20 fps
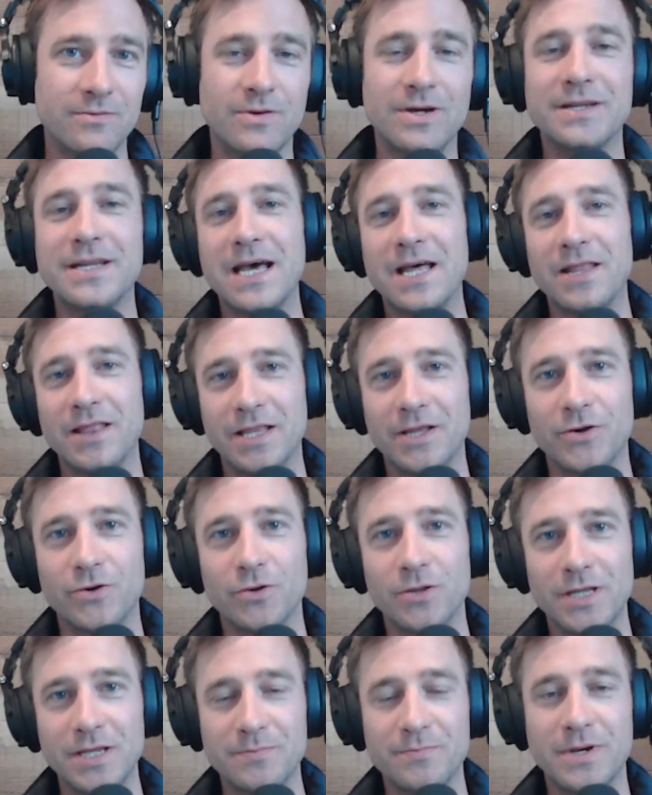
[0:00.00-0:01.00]
Well, not
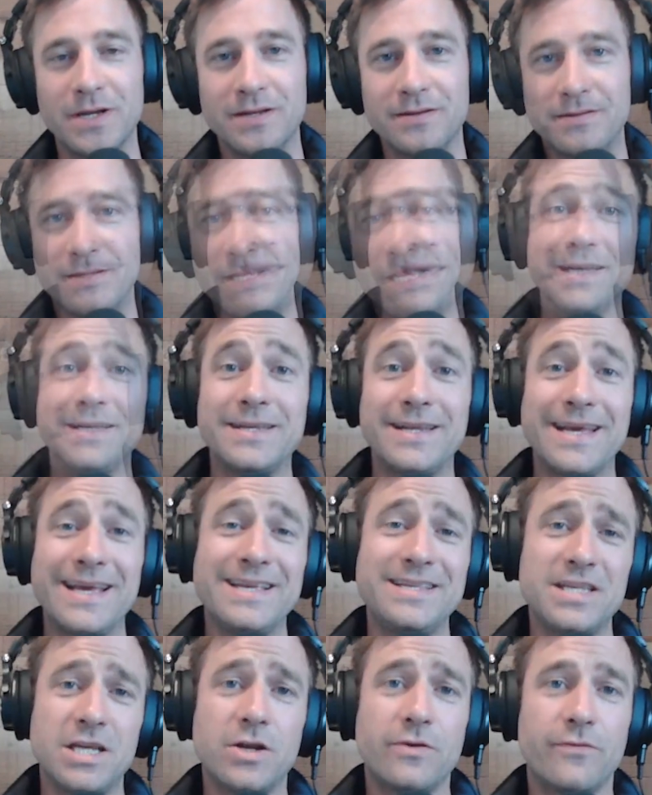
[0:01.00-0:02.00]
literally, but in
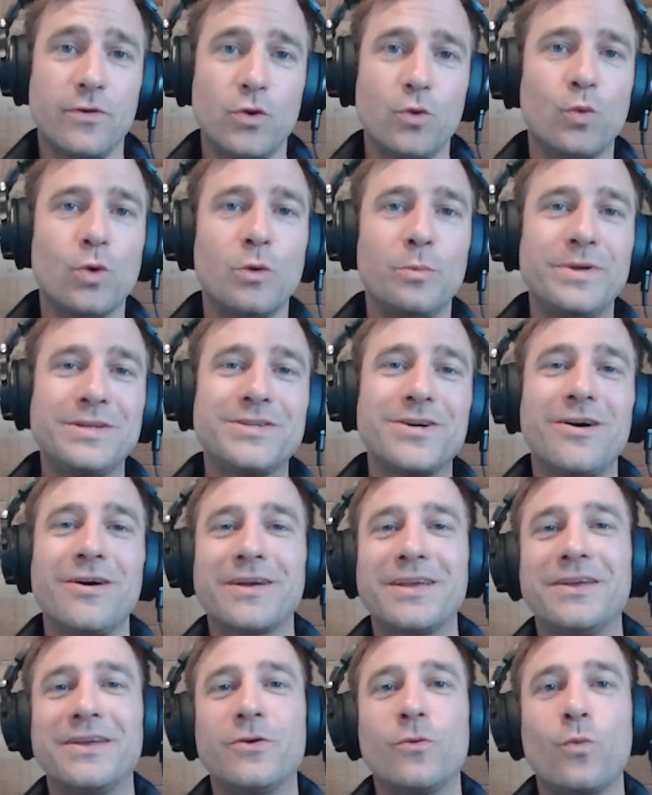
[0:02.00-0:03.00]
today's interview, we'll be
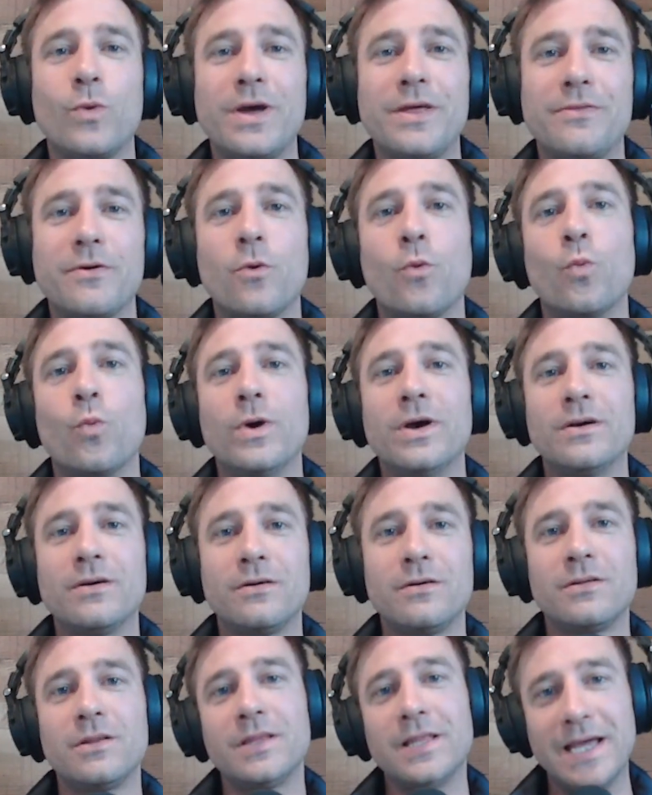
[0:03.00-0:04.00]
talking with
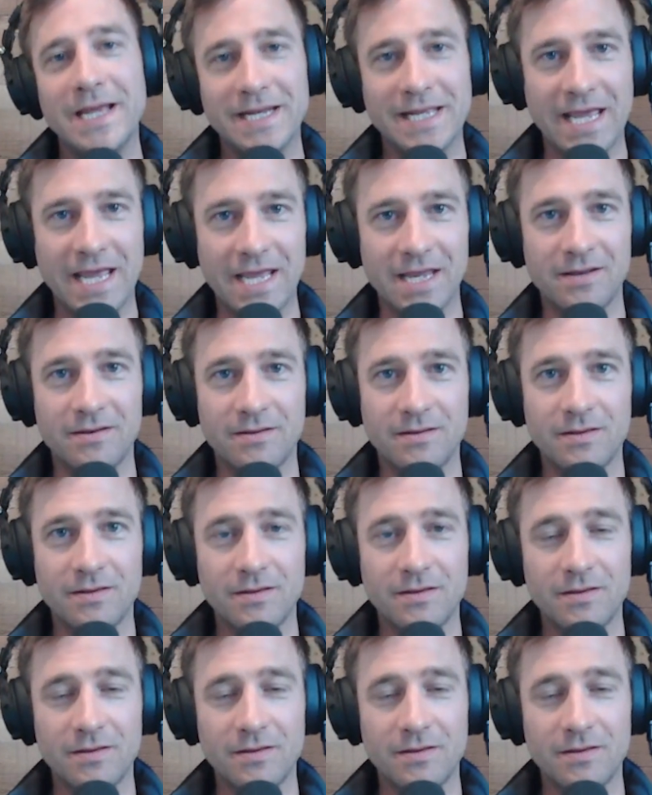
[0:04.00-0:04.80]
Will Lydgate,